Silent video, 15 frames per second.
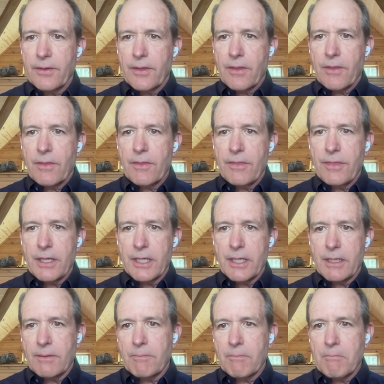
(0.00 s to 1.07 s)

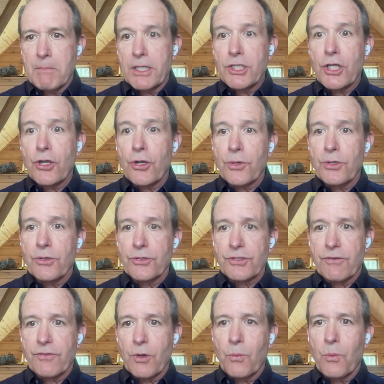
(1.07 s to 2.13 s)
the materials
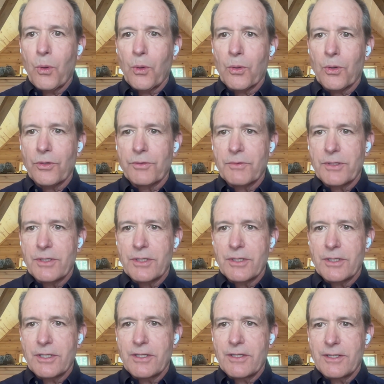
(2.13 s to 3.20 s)
of the world
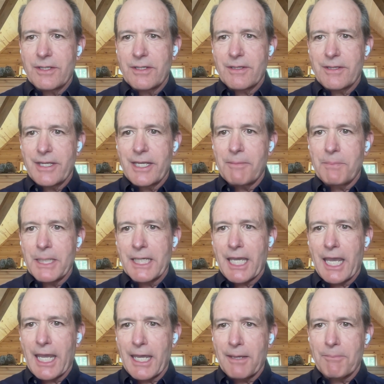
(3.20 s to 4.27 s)
then
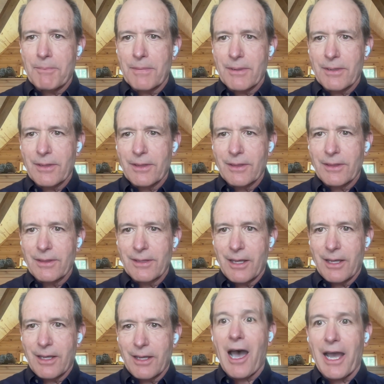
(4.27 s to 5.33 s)
became
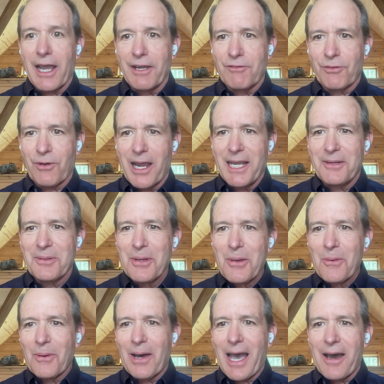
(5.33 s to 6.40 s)
alive right
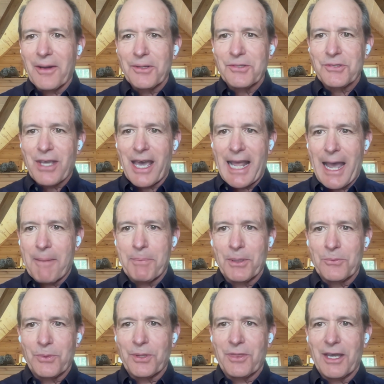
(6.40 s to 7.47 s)
well how does that
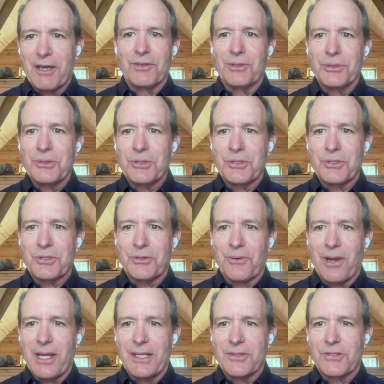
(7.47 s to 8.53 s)
happen with evolution
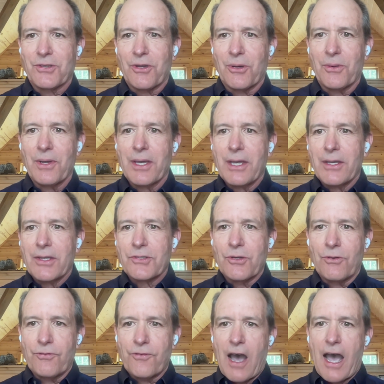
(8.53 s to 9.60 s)
right so so
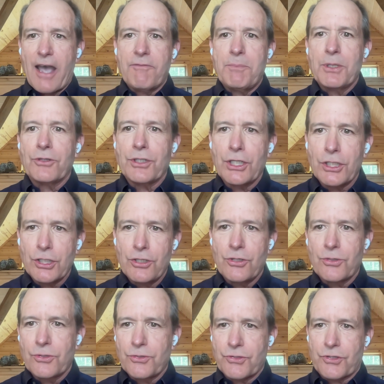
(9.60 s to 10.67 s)
5 billion
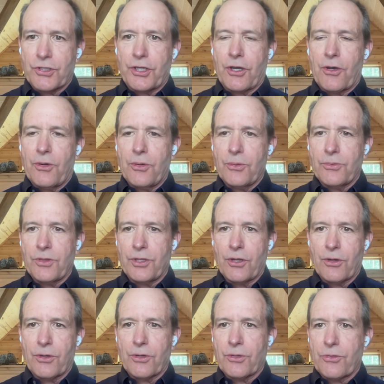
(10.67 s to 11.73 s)
years ago the
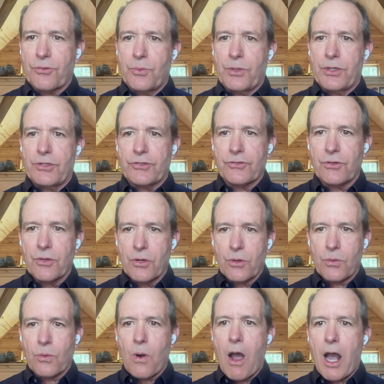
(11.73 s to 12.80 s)
earth was
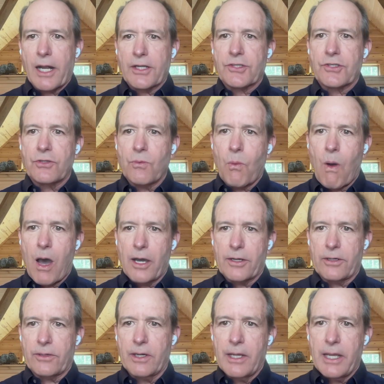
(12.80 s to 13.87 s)
rocks and
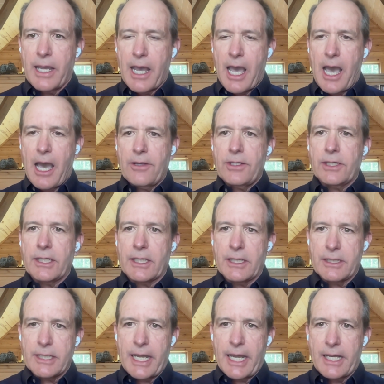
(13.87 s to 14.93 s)
water how do you
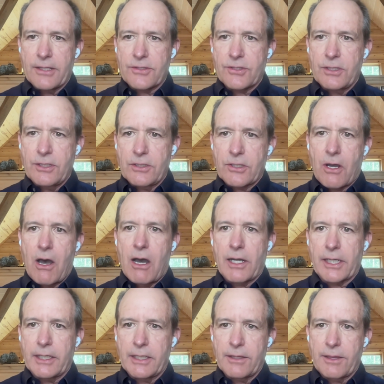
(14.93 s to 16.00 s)
get dancing
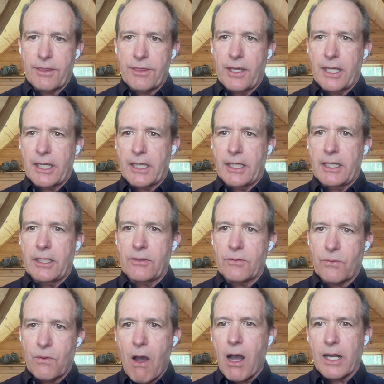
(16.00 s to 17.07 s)
talking thinking
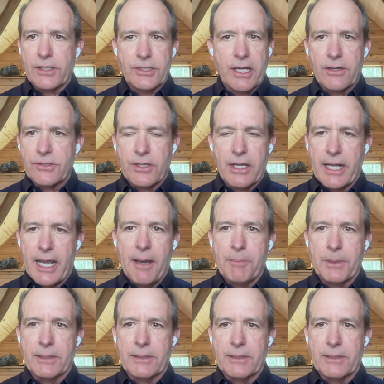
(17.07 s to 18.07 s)
rocks how does that happen